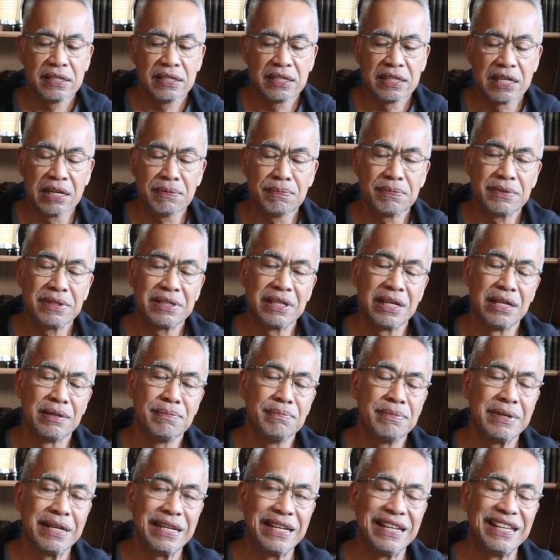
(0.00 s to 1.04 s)
Keep
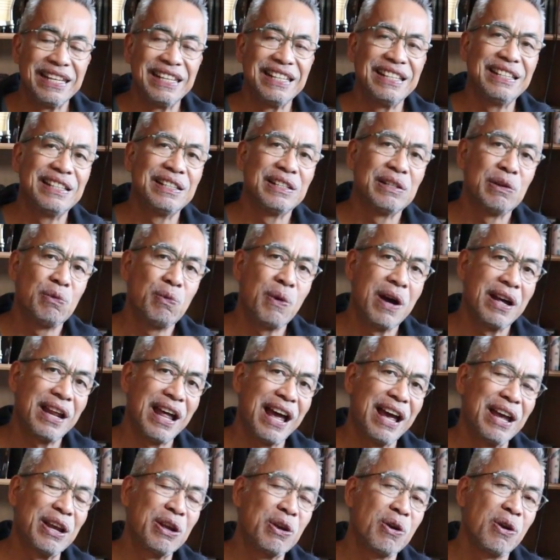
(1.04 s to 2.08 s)
them in what
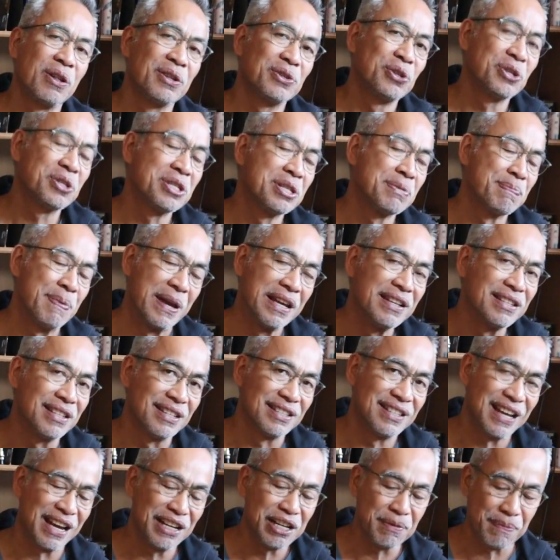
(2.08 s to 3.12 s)
I call
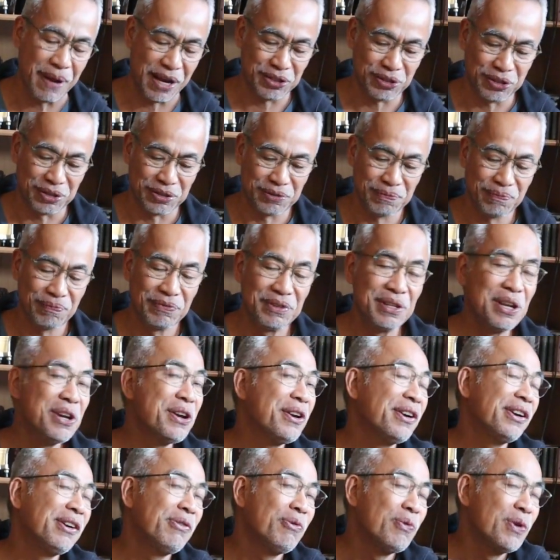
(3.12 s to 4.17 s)
suspended animation.
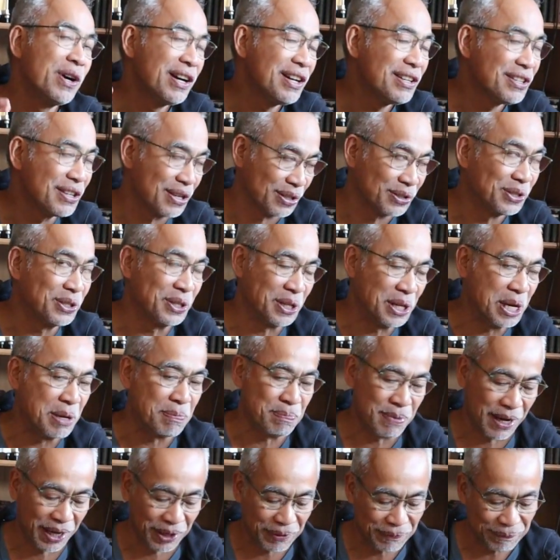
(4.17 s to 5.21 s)
They were just
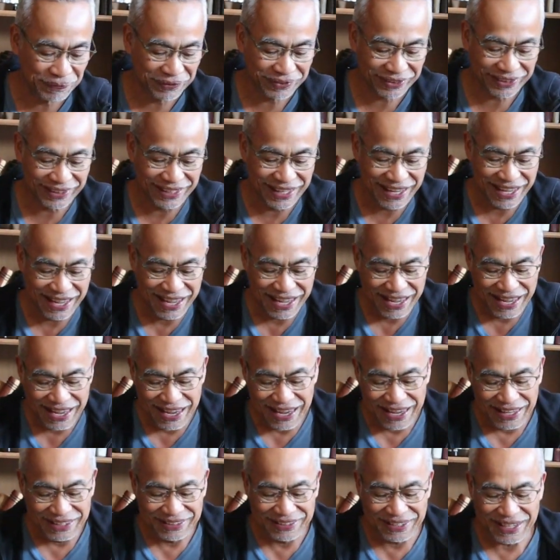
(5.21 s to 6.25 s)
sleeping.
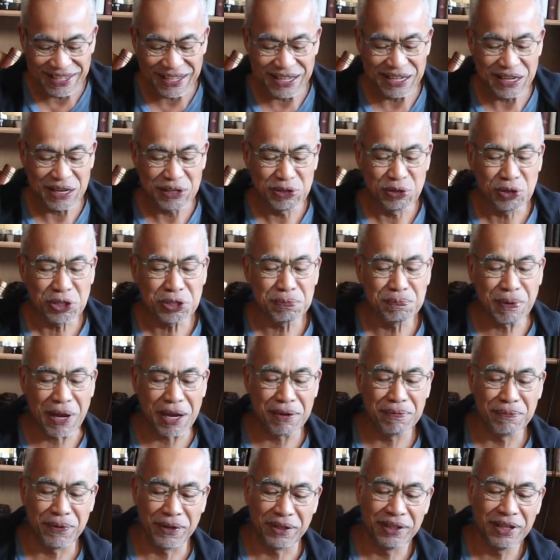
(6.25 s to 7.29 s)
The
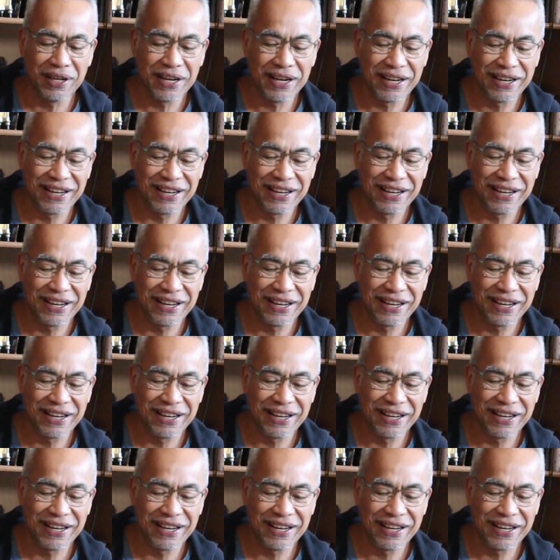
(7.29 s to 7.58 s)
newspaper